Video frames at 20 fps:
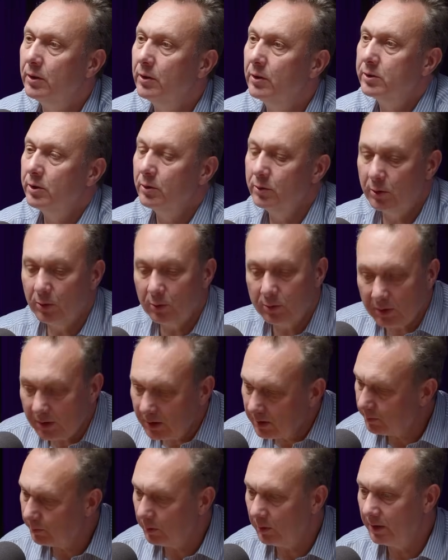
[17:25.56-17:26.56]
also due to
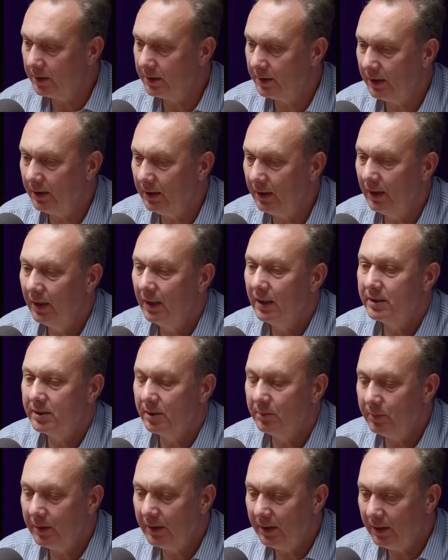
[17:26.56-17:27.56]
this policy
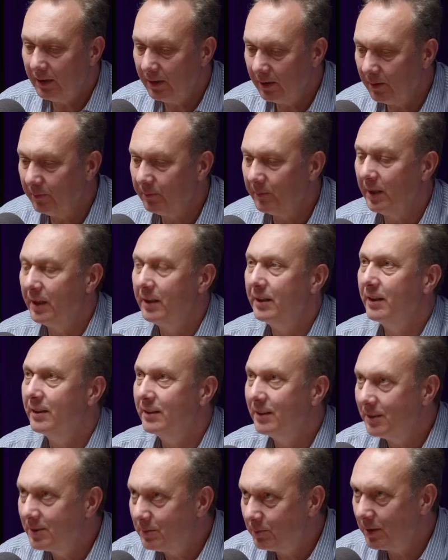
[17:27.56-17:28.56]
simply
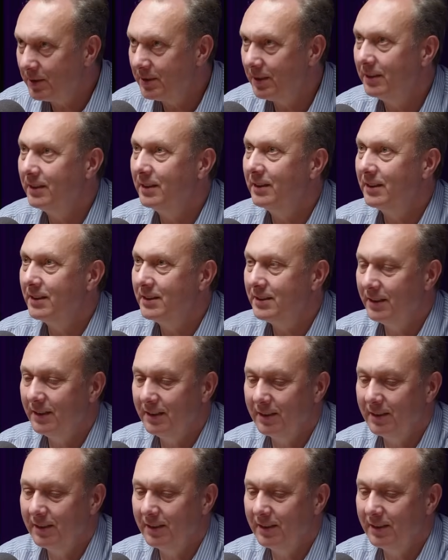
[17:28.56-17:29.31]
and it's presented as